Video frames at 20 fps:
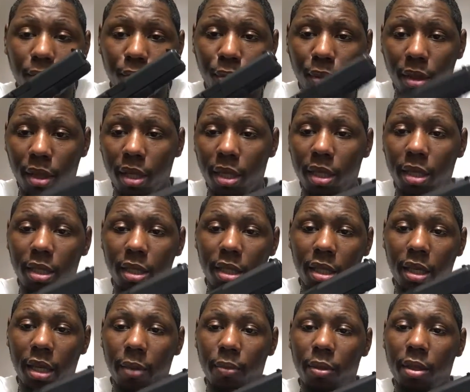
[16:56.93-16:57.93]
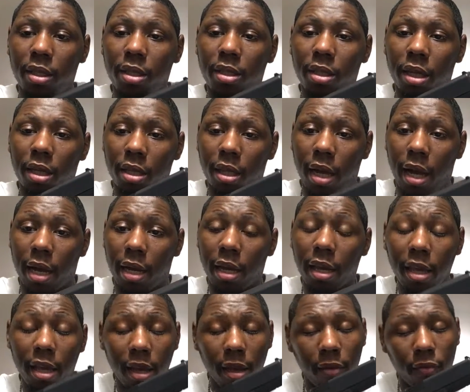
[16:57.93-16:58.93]
Please keep these things locked.
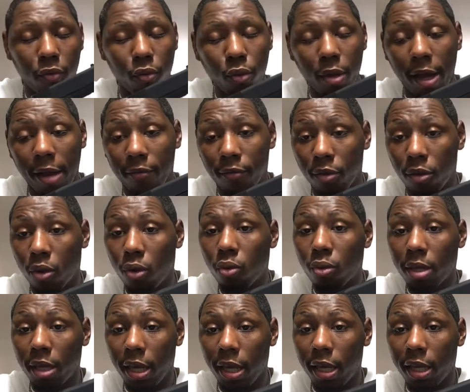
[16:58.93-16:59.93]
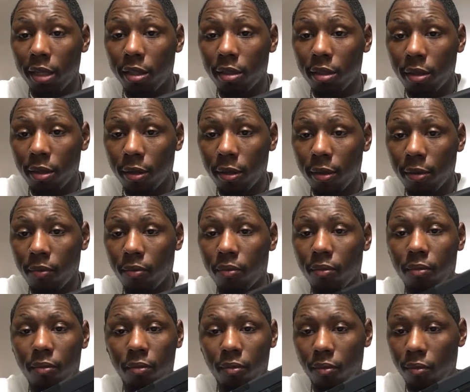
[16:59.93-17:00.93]
If you have no kids,
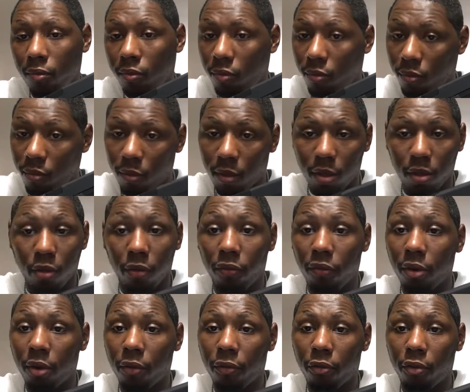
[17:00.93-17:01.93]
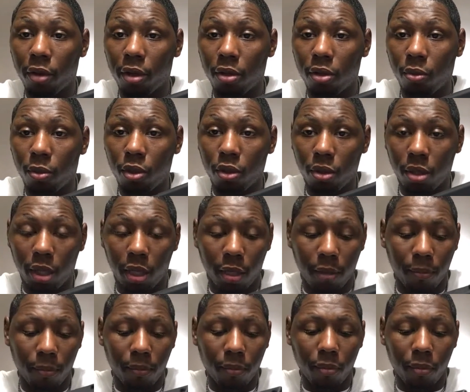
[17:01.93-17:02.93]
you feel free to do what you need.